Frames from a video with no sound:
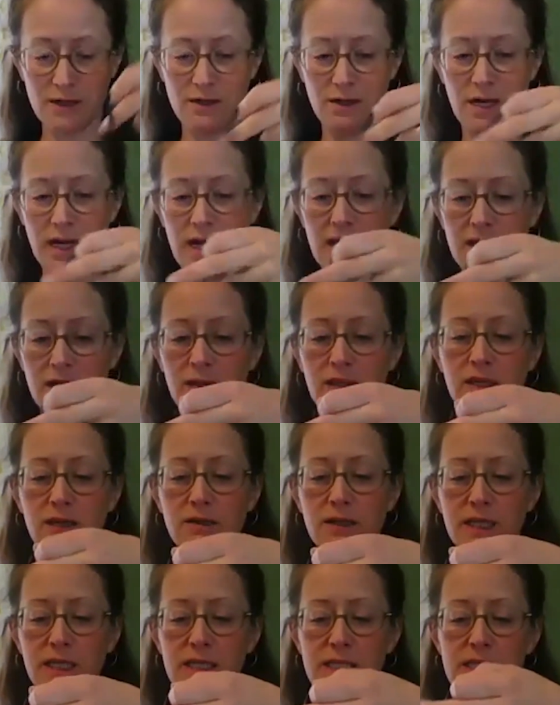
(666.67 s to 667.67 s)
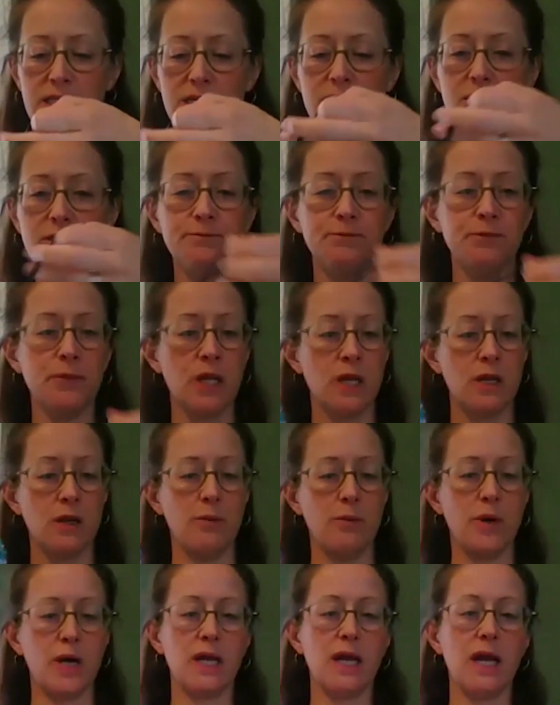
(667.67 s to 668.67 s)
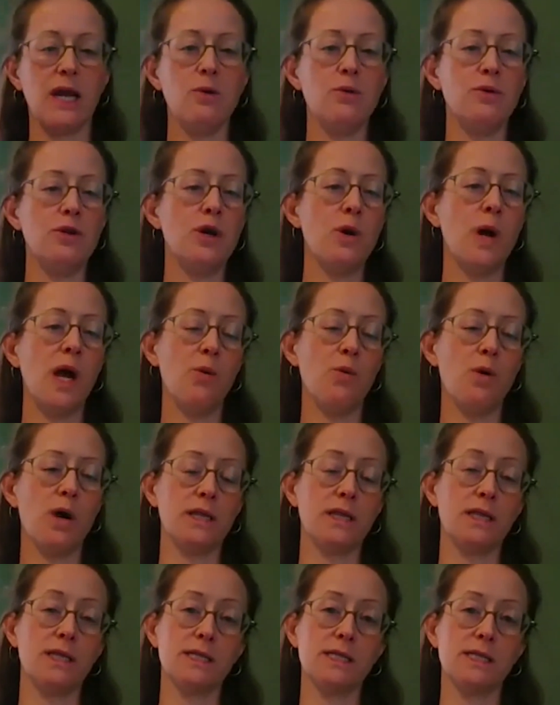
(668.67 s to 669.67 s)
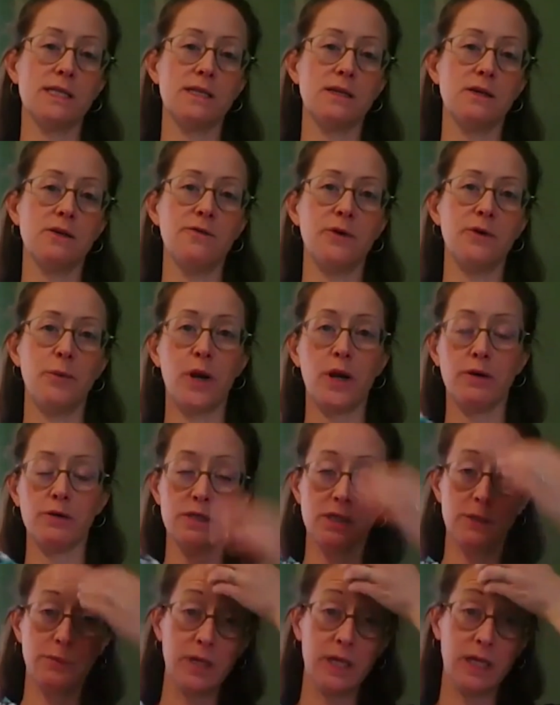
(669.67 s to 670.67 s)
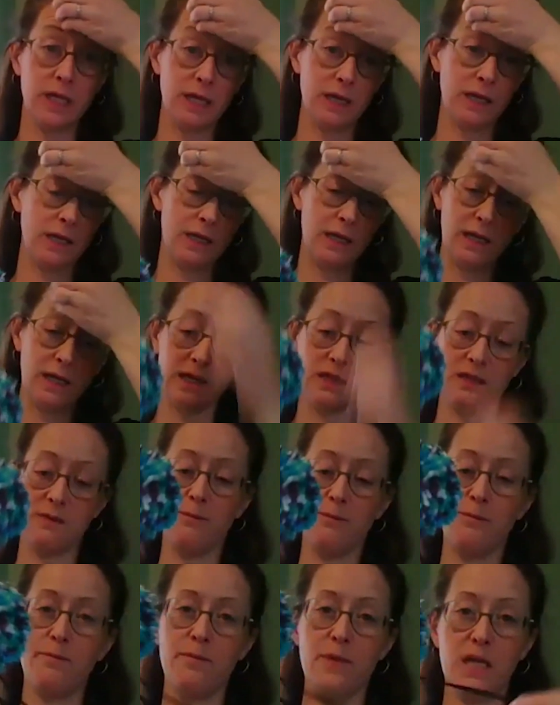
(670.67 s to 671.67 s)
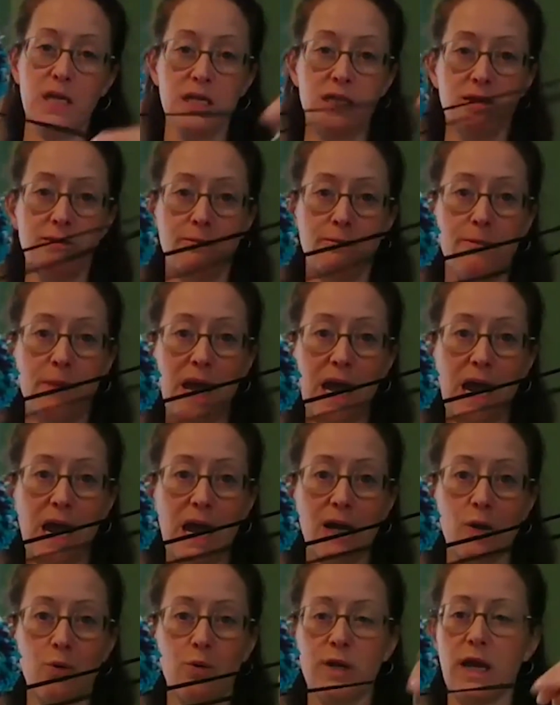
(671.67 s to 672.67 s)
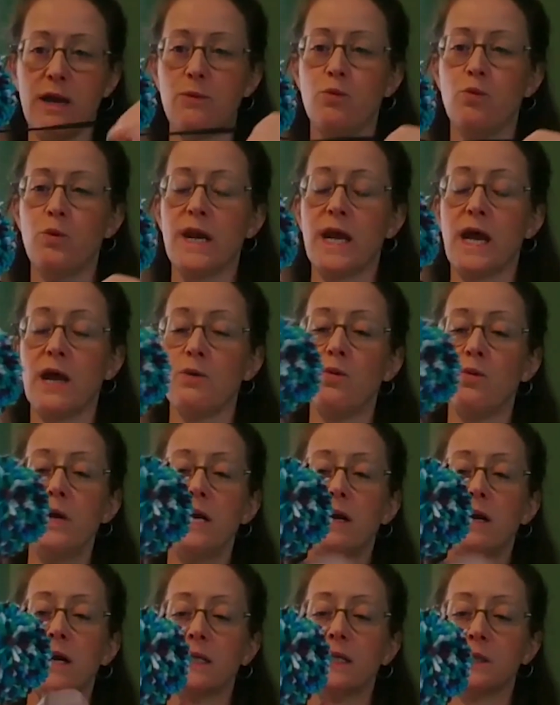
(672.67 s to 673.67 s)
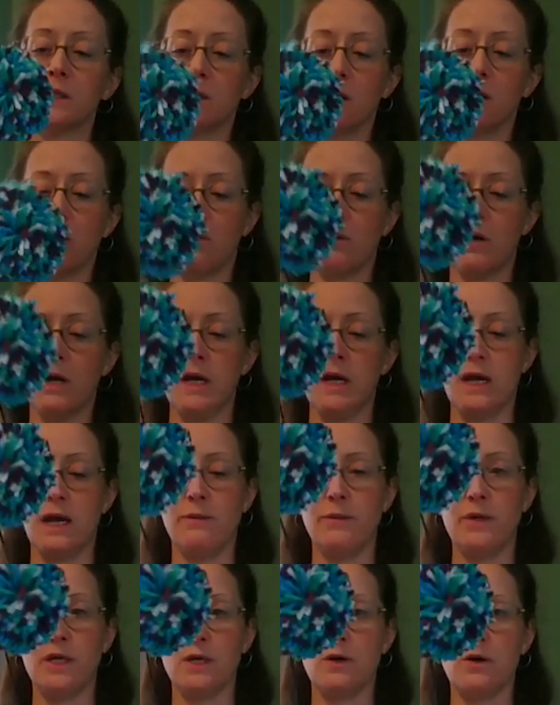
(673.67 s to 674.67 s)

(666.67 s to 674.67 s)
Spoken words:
your head a little easier. But I know I want this silver part to be in the back when I wear it. So I'm going to